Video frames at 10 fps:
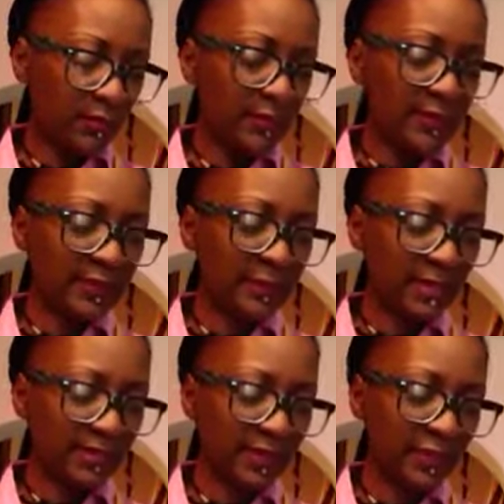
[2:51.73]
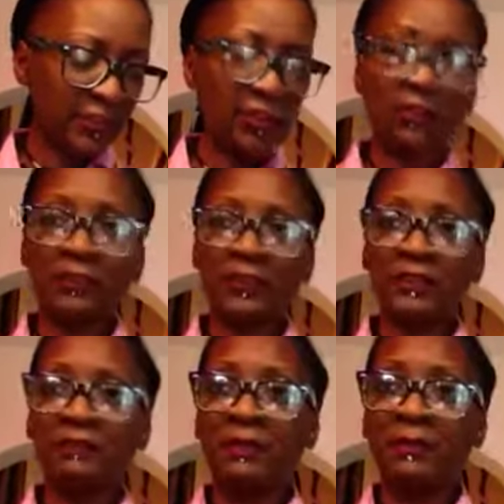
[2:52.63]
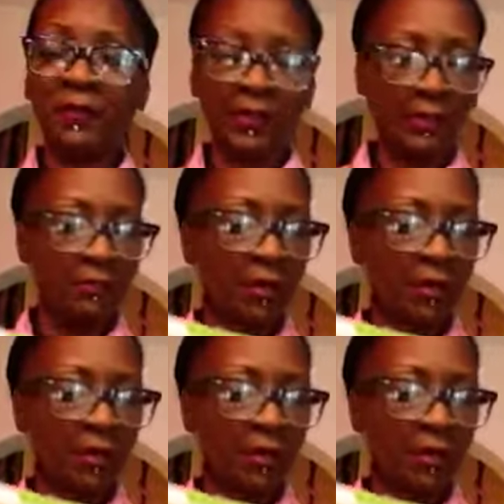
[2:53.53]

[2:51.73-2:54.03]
this month's issue, which is February and